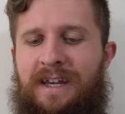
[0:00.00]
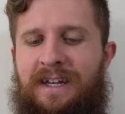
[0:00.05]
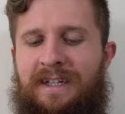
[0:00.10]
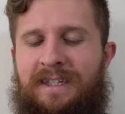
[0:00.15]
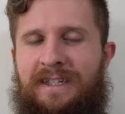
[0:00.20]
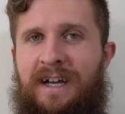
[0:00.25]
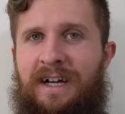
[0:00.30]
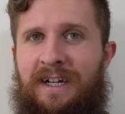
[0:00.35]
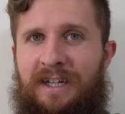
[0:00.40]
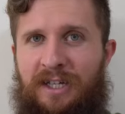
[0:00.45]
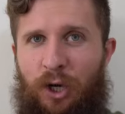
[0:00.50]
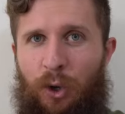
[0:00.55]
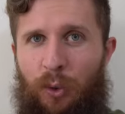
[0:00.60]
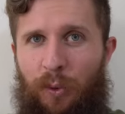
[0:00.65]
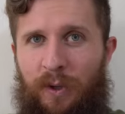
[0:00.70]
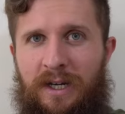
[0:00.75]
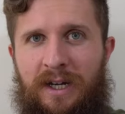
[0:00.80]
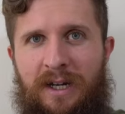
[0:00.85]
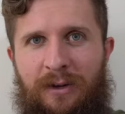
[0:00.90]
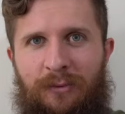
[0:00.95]
that it's not
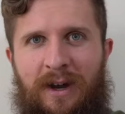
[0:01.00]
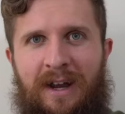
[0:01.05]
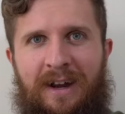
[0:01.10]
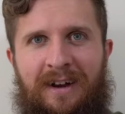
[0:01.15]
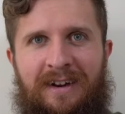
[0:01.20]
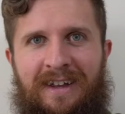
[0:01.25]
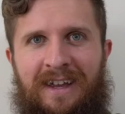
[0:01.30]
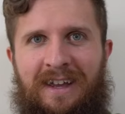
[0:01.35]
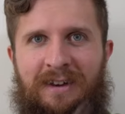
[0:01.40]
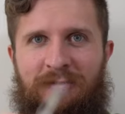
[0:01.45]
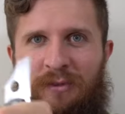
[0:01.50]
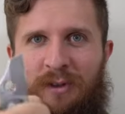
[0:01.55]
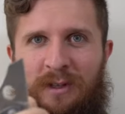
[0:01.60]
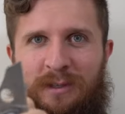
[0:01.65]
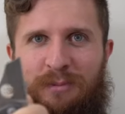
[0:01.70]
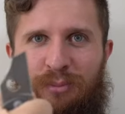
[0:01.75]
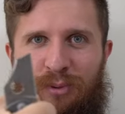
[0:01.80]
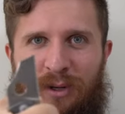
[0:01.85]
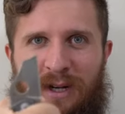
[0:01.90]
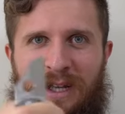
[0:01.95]
going anywhere. It
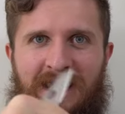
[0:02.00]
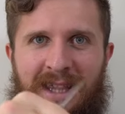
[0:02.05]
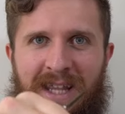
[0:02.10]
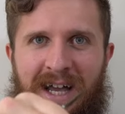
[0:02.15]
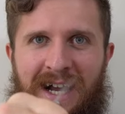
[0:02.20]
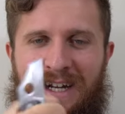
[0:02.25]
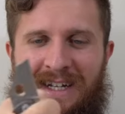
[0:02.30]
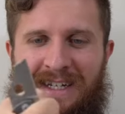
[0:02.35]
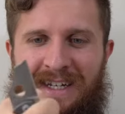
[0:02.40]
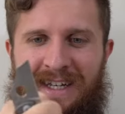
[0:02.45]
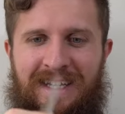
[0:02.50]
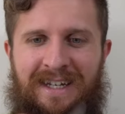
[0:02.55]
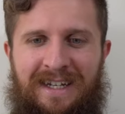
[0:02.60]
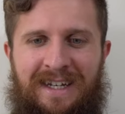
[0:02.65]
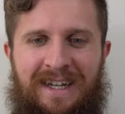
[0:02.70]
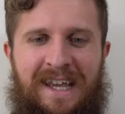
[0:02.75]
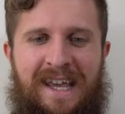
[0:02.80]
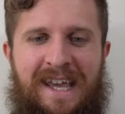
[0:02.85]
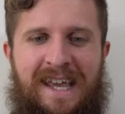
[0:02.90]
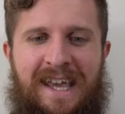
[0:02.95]
feels pretty locked
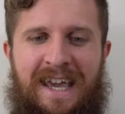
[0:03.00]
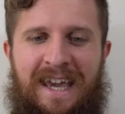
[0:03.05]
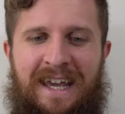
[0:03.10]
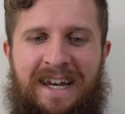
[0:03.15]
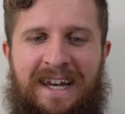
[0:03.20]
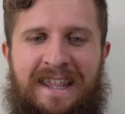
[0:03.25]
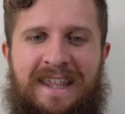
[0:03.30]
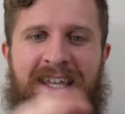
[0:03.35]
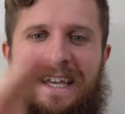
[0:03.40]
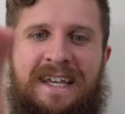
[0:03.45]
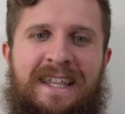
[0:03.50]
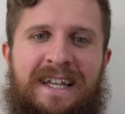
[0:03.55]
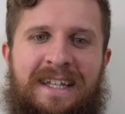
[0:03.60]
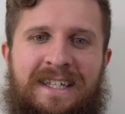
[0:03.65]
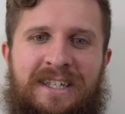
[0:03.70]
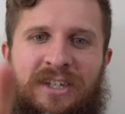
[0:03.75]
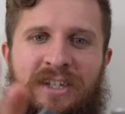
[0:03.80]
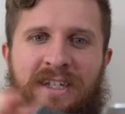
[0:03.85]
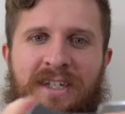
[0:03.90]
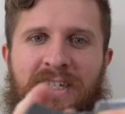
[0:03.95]
in, and I think
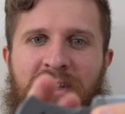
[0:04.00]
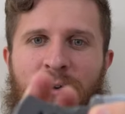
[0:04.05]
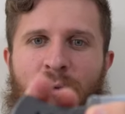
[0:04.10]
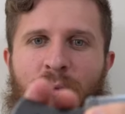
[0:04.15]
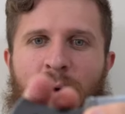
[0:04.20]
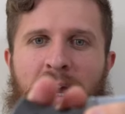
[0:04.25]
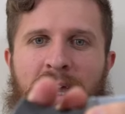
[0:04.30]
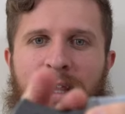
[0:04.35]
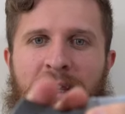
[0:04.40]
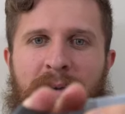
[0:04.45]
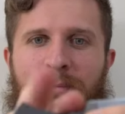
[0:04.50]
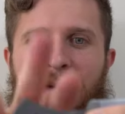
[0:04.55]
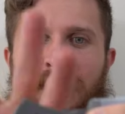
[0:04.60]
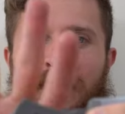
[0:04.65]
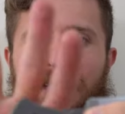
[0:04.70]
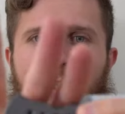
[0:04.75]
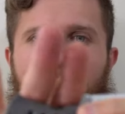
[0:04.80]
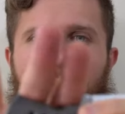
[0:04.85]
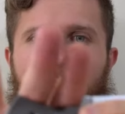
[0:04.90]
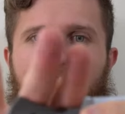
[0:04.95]
that's just the way that
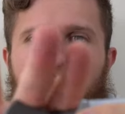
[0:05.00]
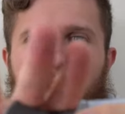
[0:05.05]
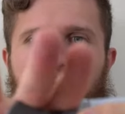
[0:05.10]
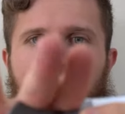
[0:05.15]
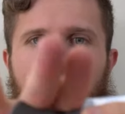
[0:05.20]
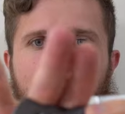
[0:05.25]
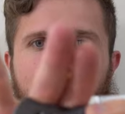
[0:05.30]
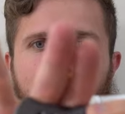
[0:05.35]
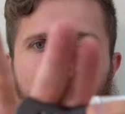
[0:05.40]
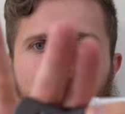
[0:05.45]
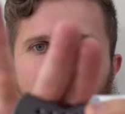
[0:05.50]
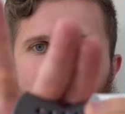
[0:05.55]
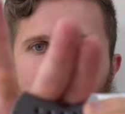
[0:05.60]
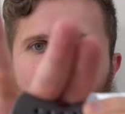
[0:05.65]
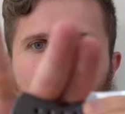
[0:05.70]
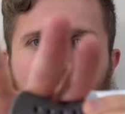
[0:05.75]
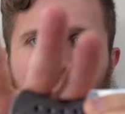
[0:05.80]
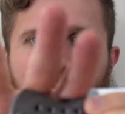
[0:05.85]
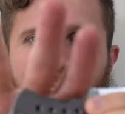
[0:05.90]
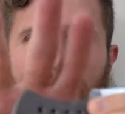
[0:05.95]
my 2 fingers fit
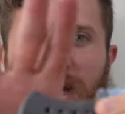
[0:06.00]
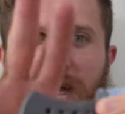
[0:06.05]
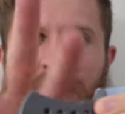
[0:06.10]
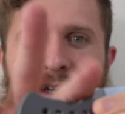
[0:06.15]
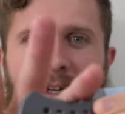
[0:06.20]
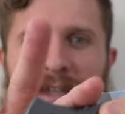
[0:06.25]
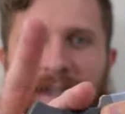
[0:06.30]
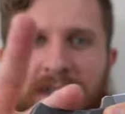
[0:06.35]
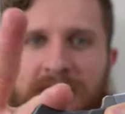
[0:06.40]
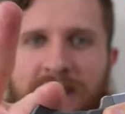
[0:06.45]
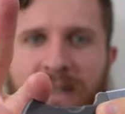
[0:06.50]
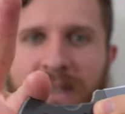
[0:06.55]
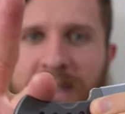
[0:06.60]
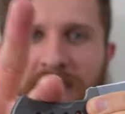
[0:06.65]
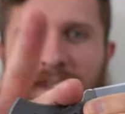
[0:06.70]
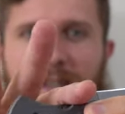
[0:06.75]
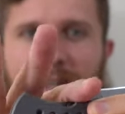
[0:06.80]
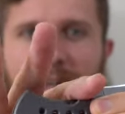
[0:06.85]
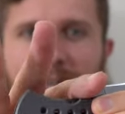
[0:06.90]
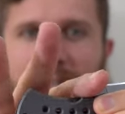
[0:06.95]
just right in
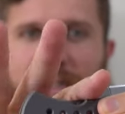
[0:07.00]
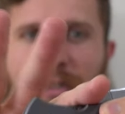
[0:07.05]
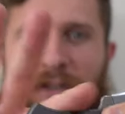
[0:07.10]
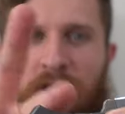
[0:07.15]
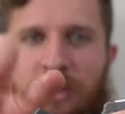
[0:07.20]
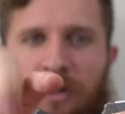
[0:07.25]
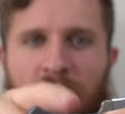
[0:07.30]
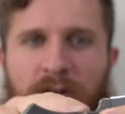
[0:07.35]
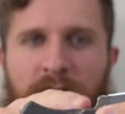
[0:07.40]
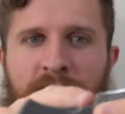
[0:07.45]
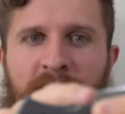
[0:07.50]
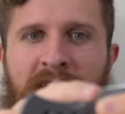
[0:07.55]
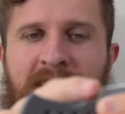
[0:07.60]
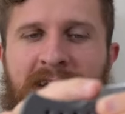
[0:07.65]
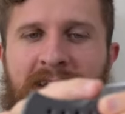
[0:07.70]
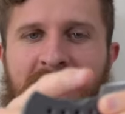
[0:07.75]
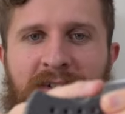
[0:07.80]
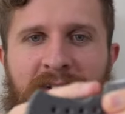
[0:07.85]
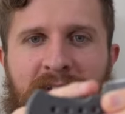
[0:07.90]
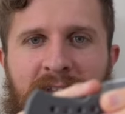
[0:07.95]
this nice curve.
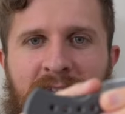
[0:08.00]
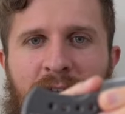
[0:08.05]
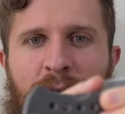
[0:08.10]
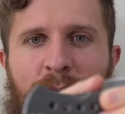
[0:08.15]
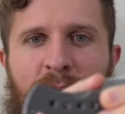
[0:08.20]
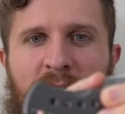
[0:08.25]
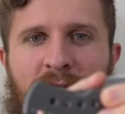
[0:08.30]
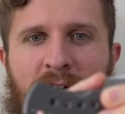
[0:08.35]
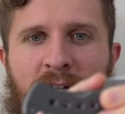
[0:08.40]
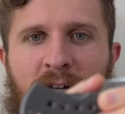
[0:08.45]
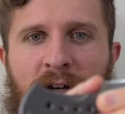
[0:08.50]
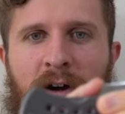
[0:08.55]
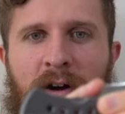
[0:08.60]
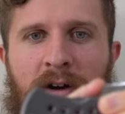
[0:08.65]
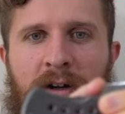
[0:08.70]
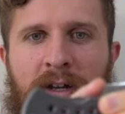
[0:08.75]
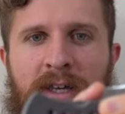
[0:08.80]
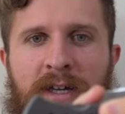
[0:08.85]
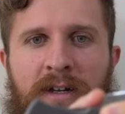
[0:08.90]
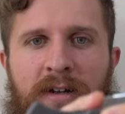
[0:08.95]
There's a little bit of a
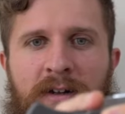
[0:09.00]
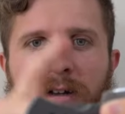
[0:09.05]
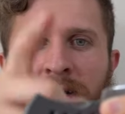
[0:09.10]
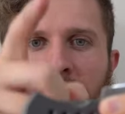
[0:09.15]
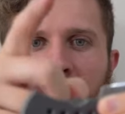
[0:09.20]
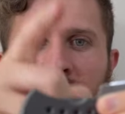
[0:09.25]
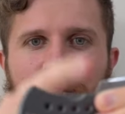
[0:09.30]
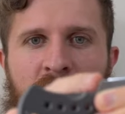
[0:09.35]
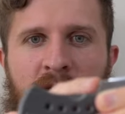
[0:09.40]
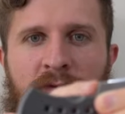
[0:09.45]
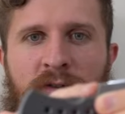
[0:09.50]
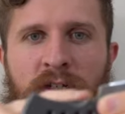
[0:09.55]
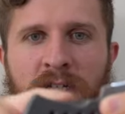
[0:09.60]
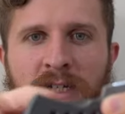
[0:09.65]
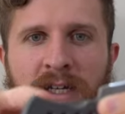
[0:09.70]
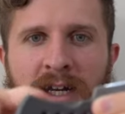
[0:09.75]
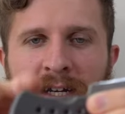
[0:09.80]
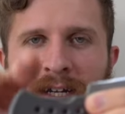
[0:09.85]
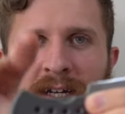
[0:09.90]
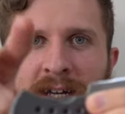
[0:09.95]
guard here, so you've
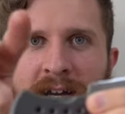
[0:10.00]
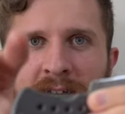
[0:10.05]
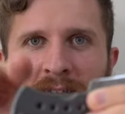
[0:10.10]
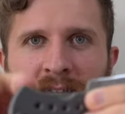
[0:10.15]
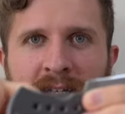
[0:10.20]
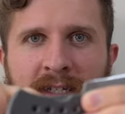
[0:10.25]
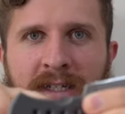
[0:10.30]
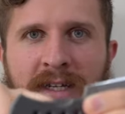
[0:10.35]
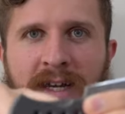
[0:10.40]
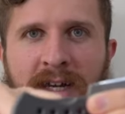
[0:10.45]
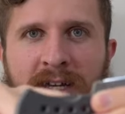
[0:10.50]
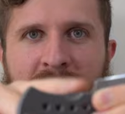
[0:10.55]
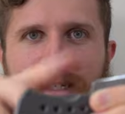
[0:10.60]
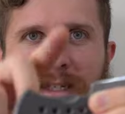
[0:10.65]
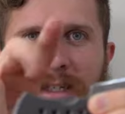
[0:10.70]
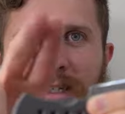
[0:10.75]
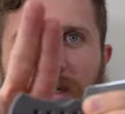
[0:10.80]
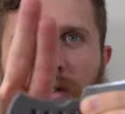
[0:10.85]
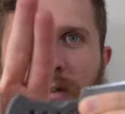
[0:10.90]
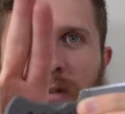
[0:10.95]
just kind of got this
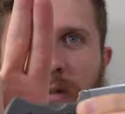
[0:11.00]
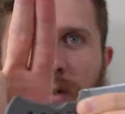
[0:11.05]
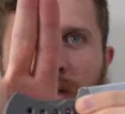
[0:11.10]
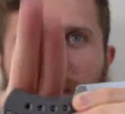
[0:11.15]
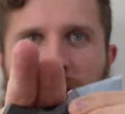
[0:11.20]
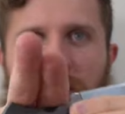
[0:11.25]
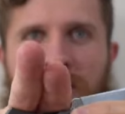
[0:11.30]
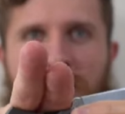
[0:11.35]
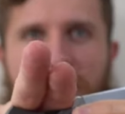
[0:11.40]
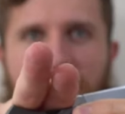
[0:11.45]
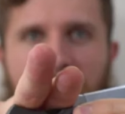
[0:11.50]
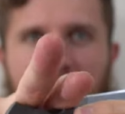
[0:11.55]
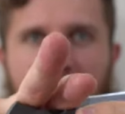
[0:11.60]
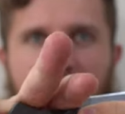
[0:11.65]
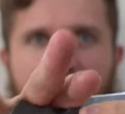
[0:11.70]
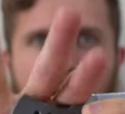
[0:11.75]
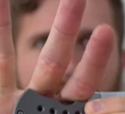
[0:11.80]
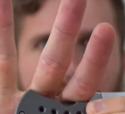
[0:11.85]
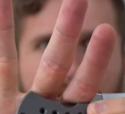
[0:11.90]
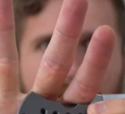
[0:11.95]
nice little
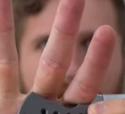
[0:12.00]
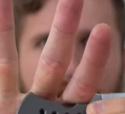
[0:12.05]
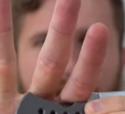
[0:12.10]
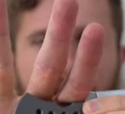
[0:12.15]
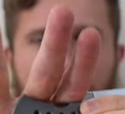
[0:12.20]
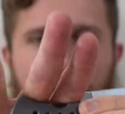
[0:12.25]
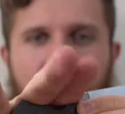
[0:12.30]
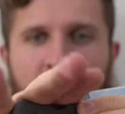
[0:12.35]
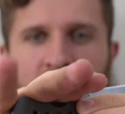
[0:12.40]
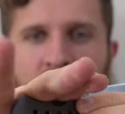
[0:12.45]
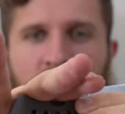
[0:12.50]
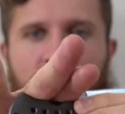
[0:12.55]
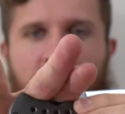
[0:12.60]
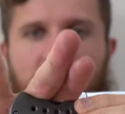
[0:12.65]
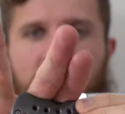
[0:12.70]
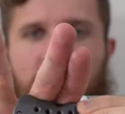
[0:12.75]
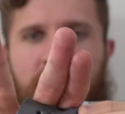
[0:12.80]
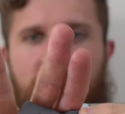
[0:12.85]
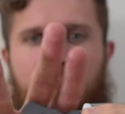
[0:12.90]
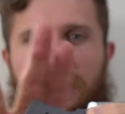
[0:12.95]
slot to set your 2
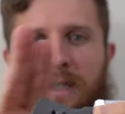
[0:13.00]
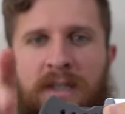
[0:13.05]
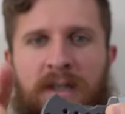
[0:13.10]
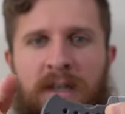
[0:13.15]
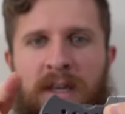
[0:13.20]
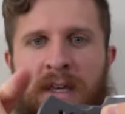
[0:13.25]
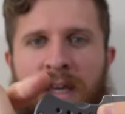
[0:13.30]
fingers in,